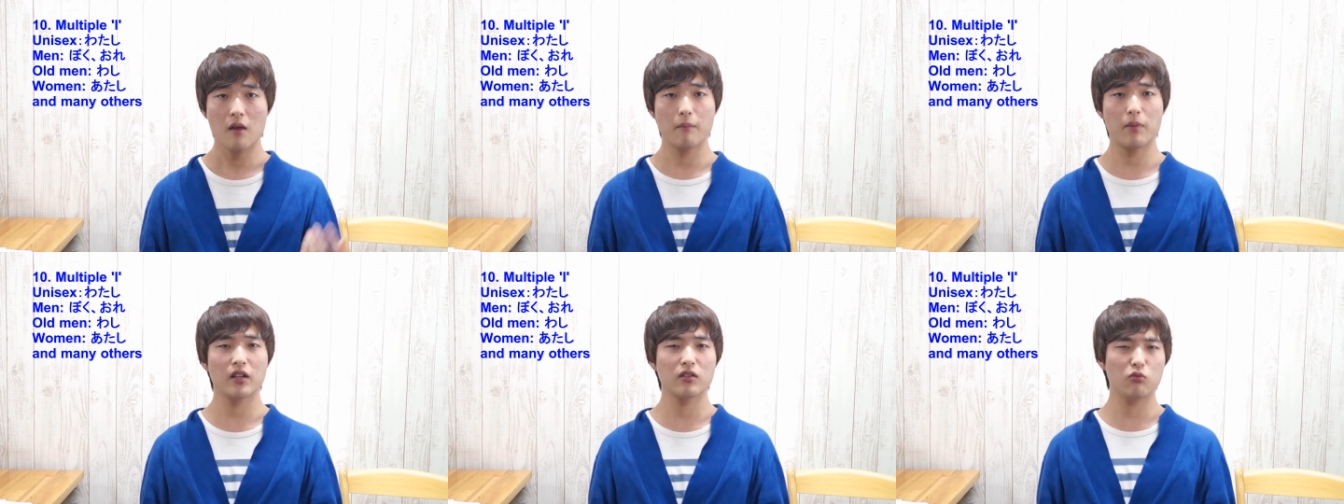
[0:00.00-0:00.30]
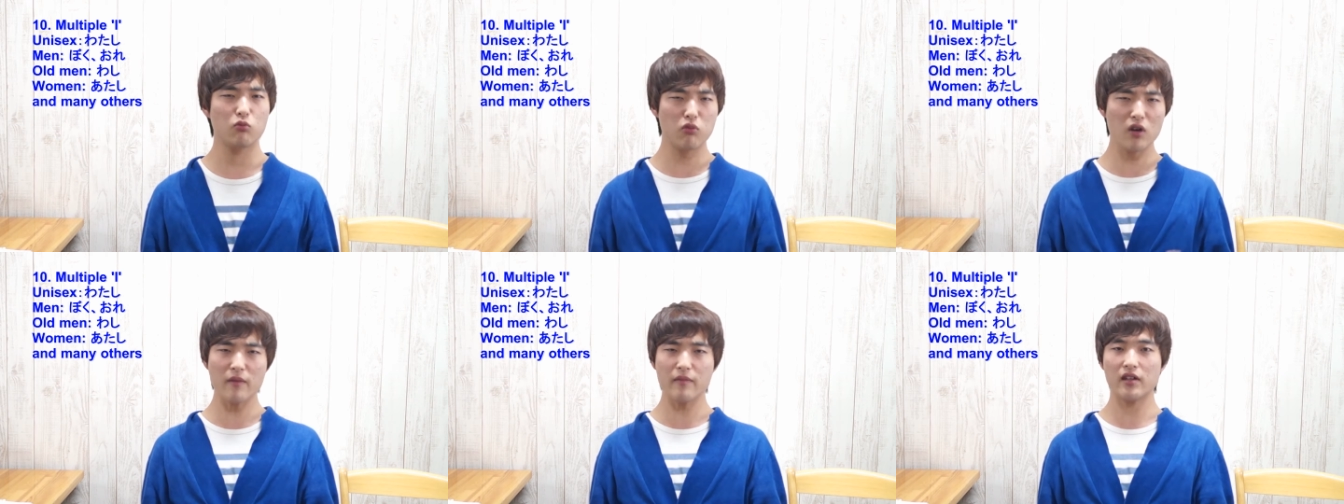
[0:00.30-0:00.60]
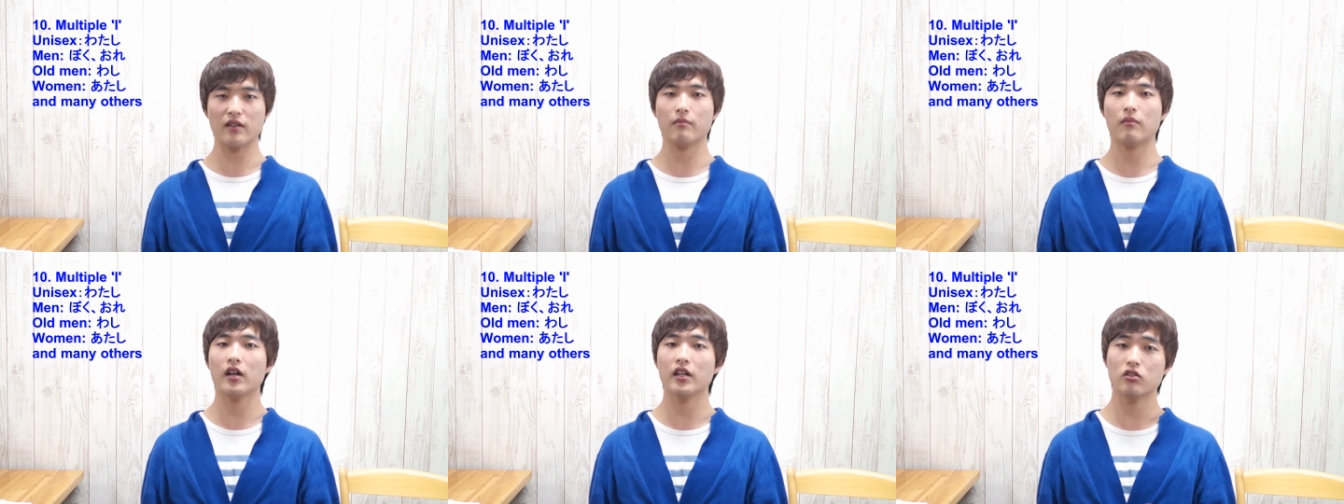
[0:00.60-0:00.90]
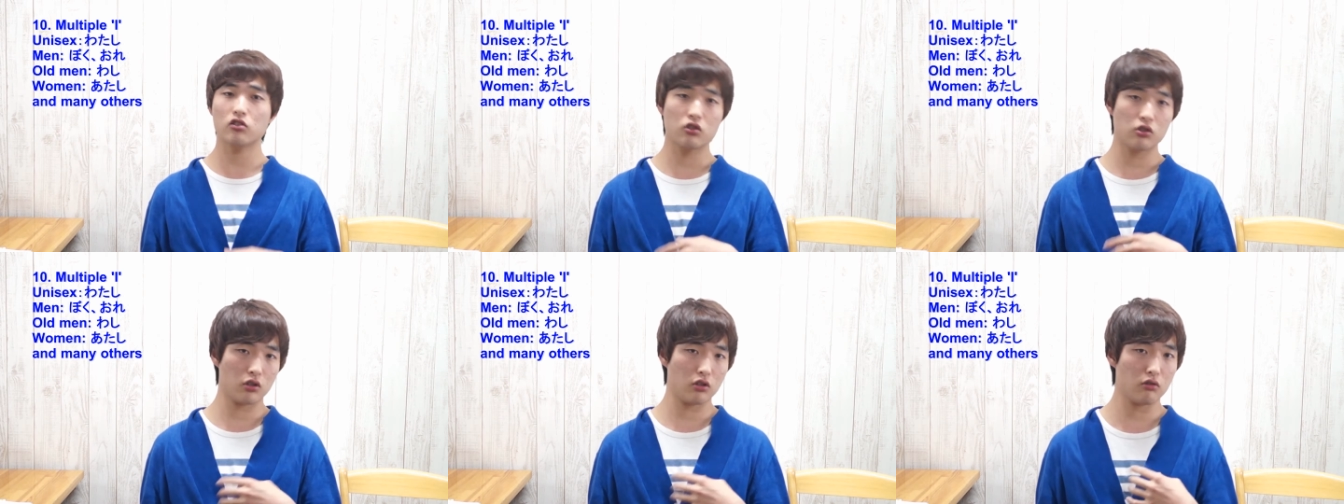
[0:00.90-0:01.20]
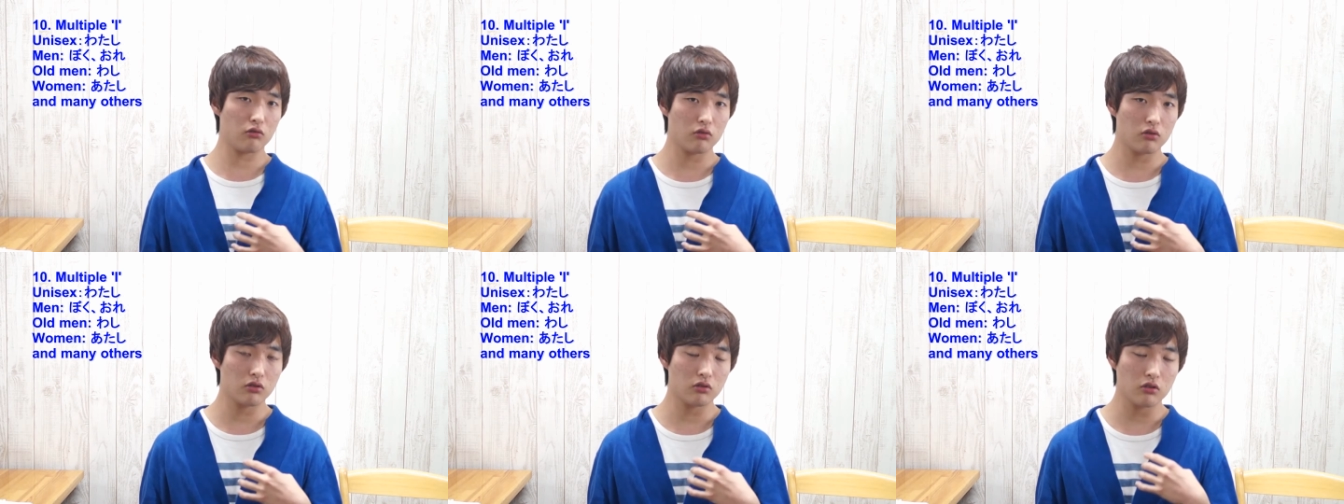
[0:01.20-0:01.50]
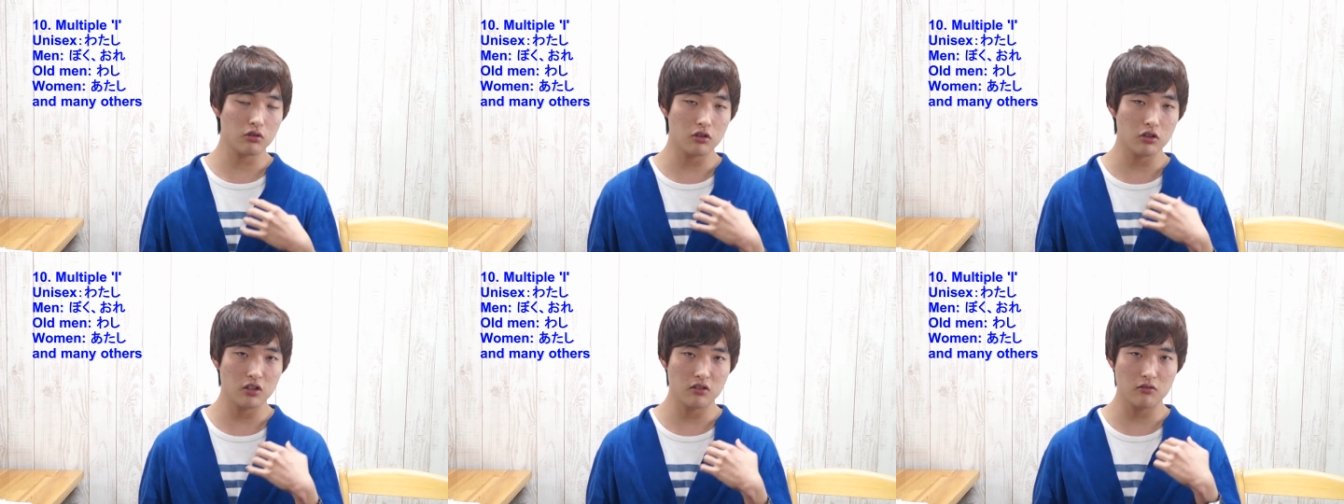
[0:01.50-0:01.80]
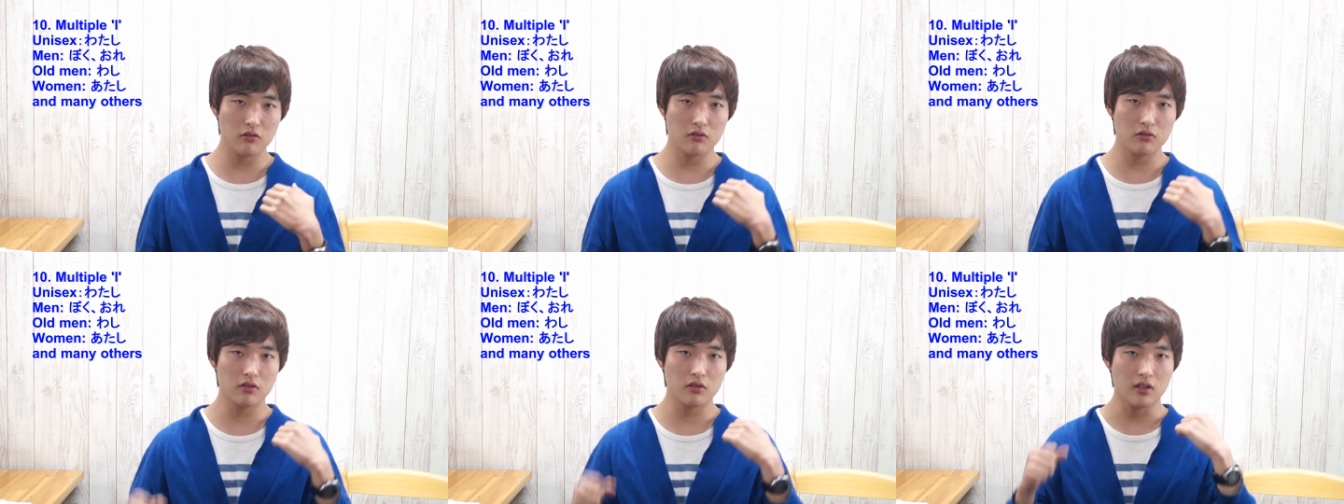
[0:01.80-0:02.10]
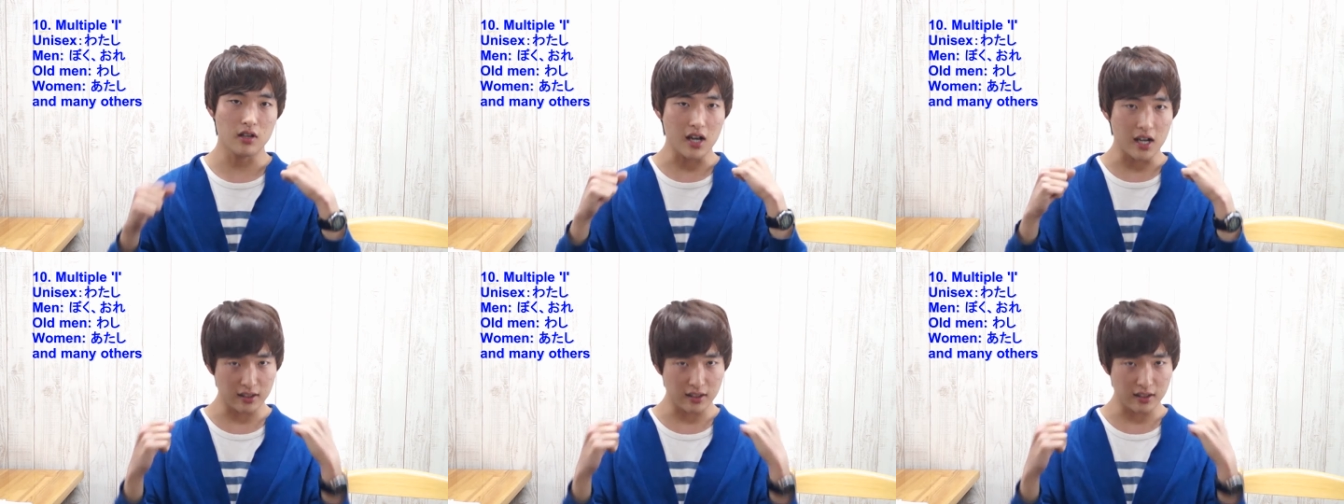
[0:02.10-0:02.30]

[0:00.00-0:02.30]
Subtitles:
But women might choose to use